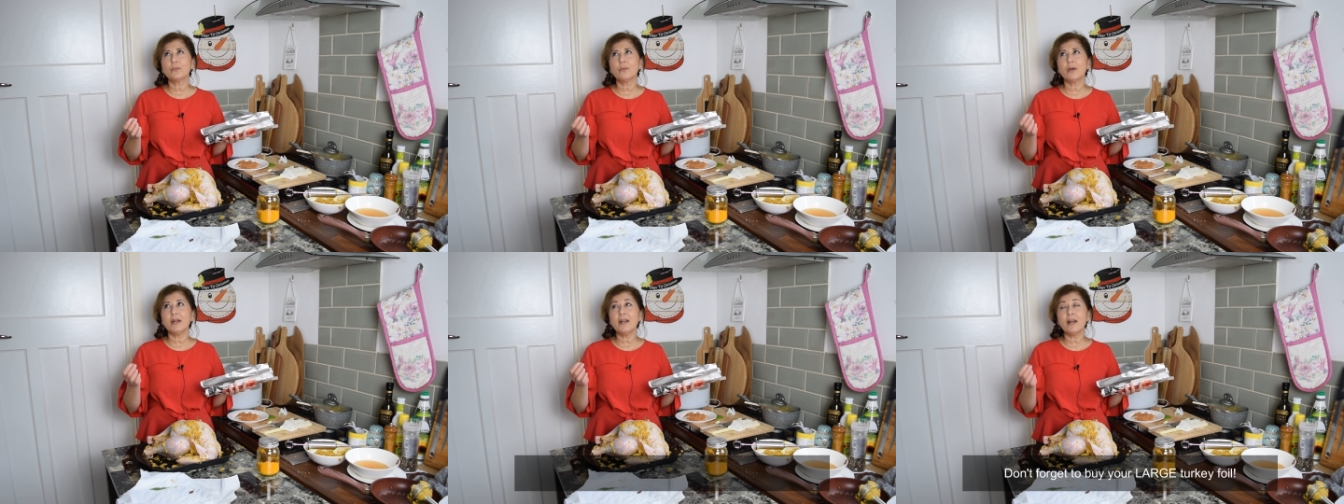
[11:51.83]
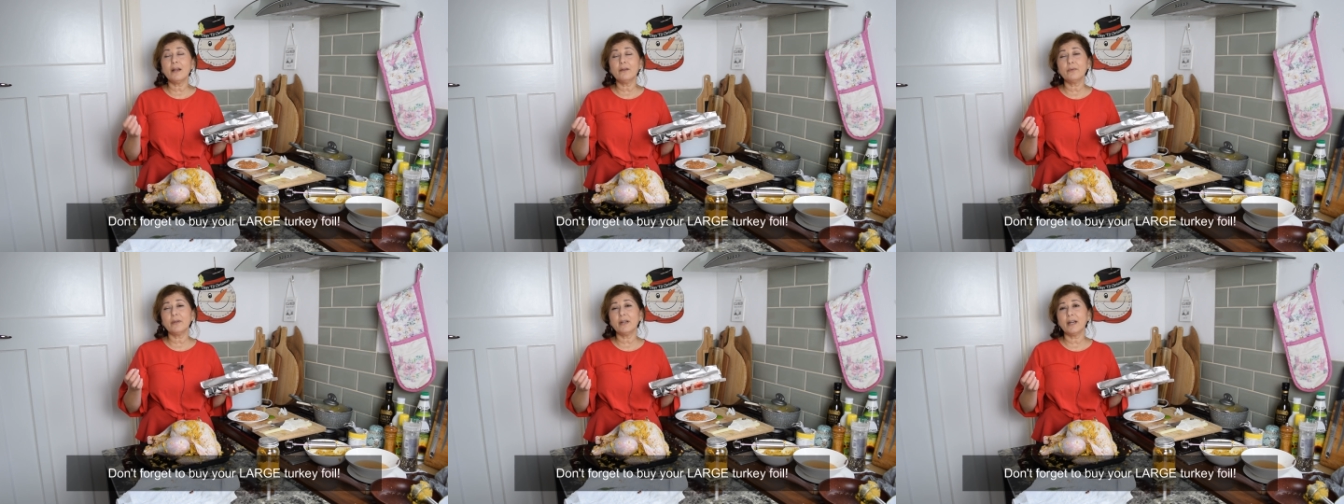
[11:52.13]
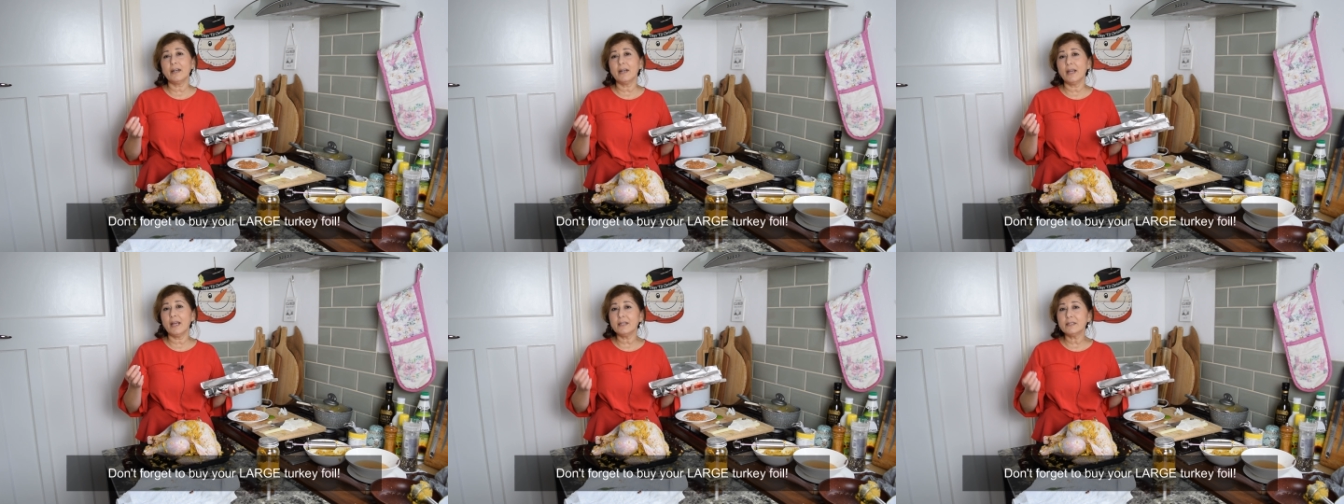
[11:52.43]

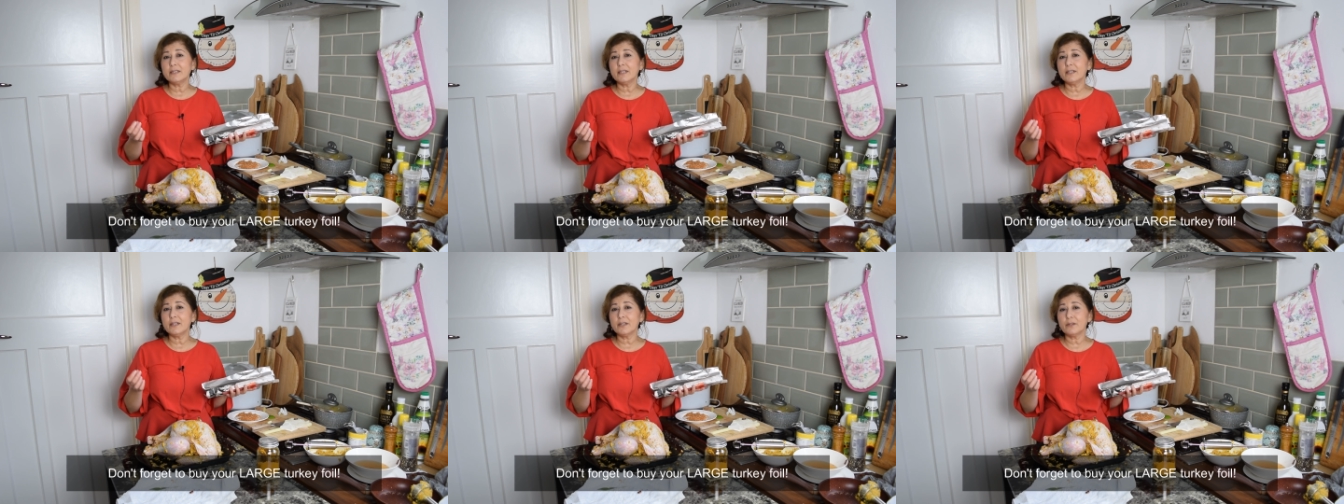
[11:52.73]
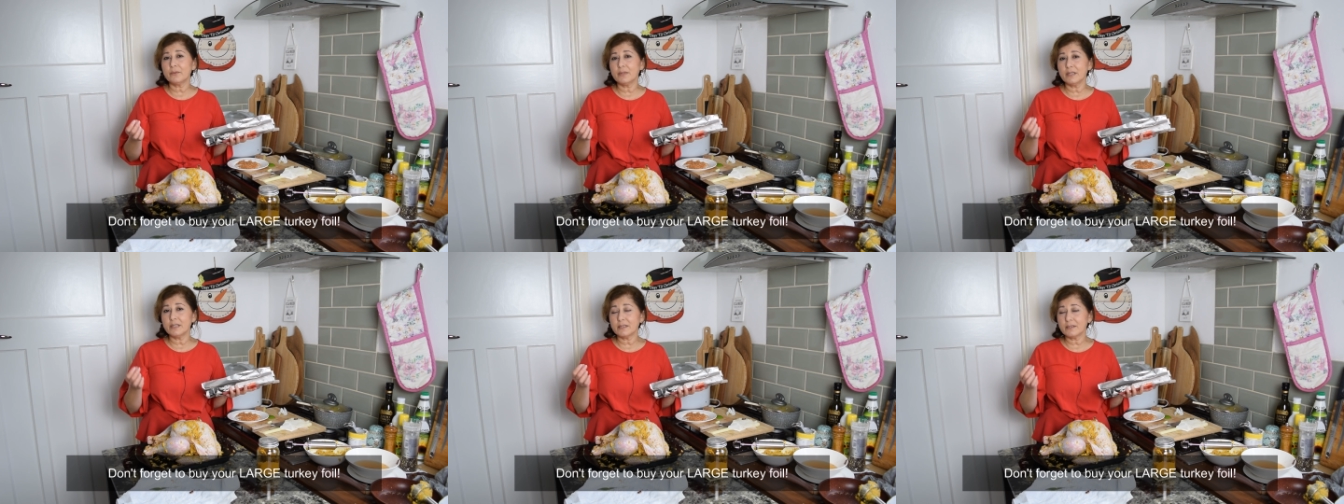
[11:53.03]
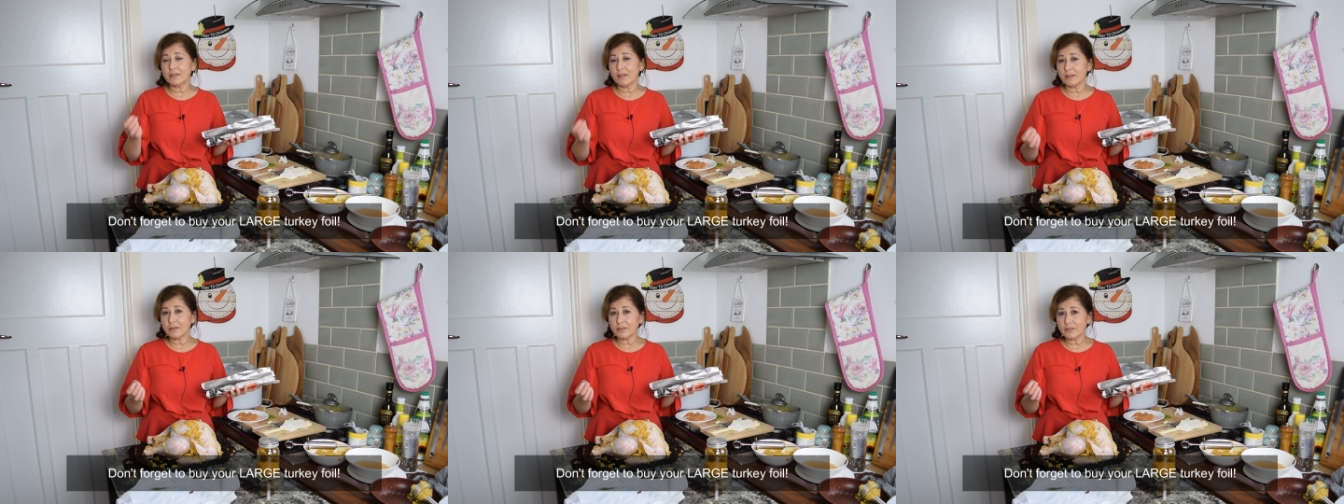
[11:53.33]
180 degrees
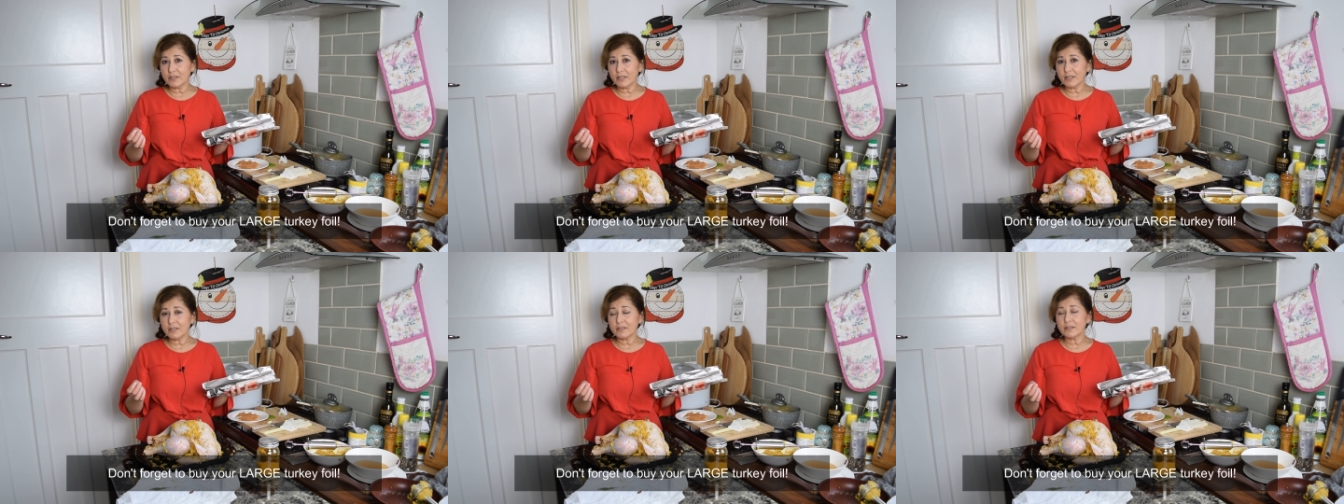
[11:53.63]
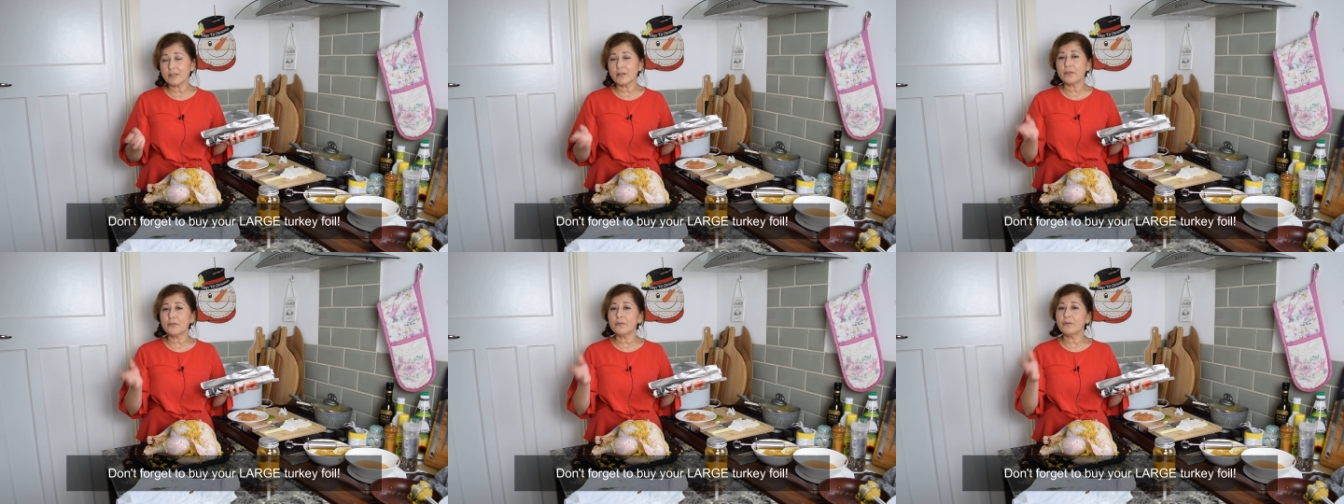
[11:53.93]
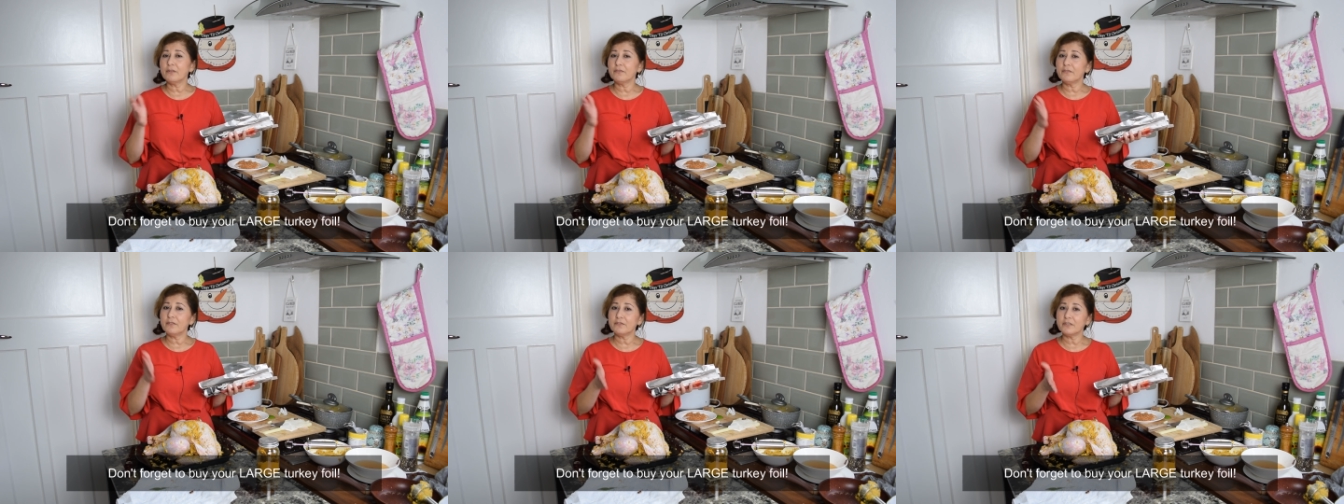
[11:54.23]
Celsius,
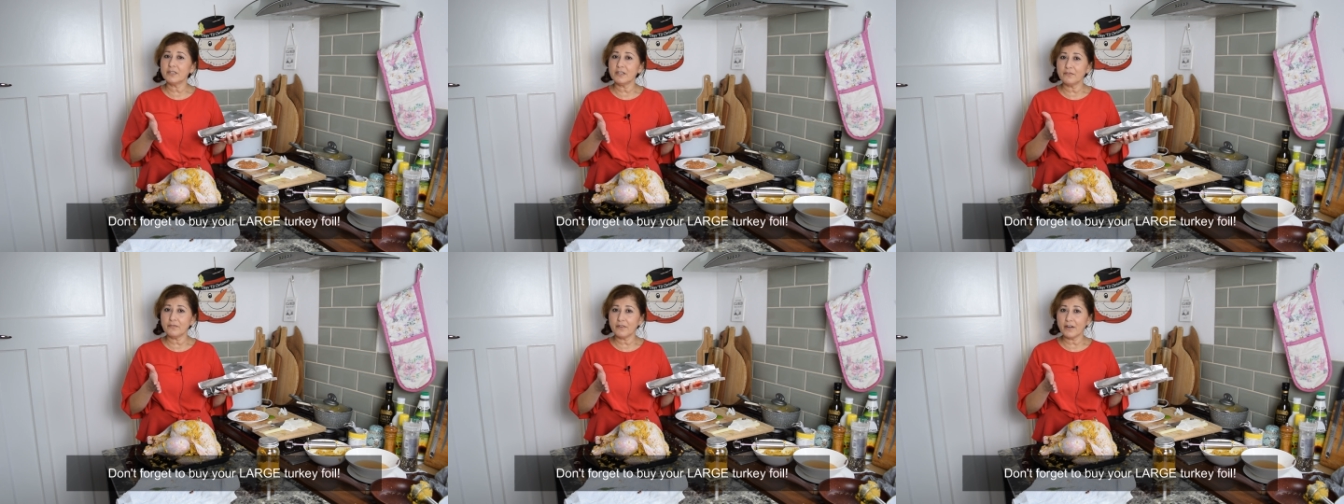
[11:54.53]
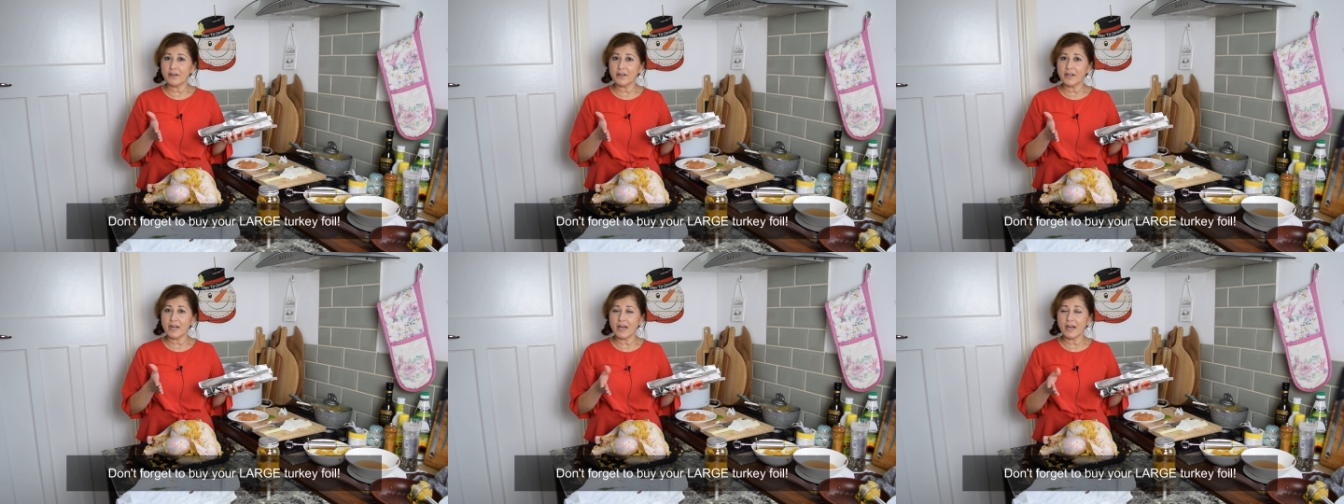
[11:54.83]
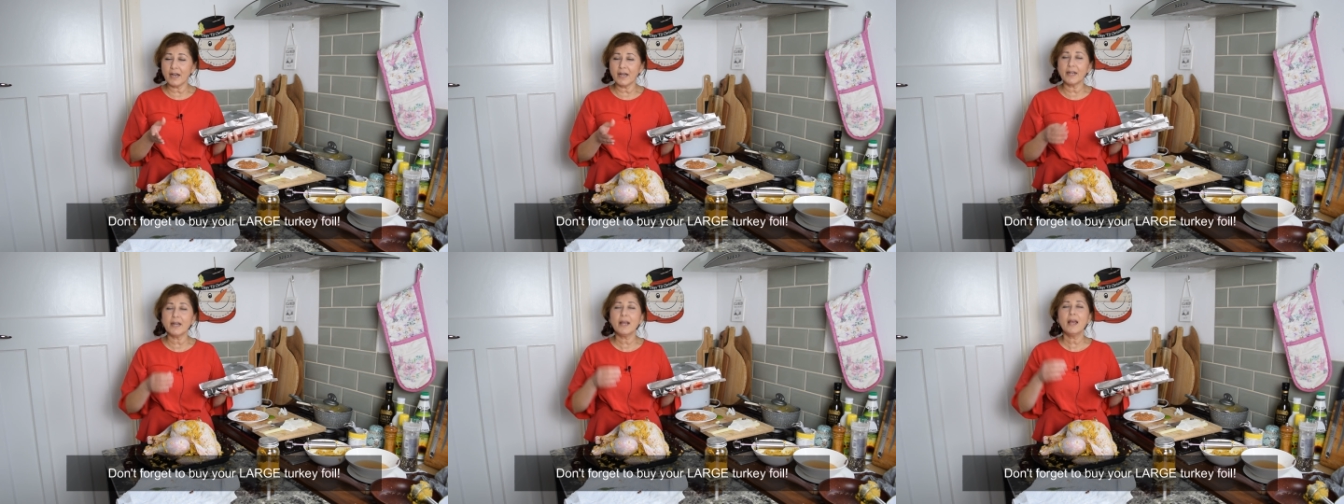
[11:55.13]
350
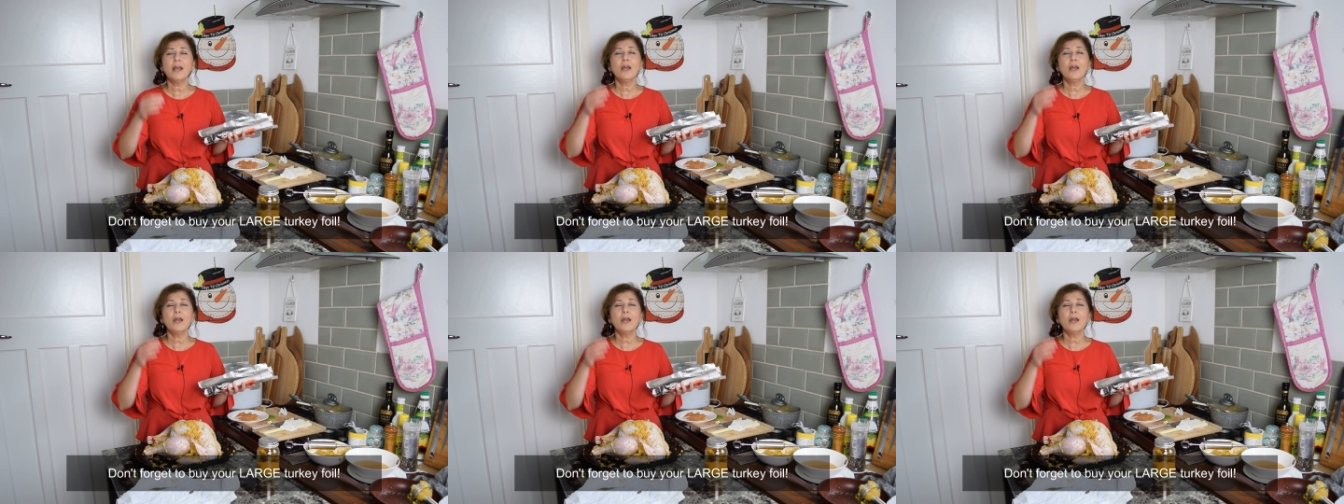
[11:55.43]
Fahrenheit,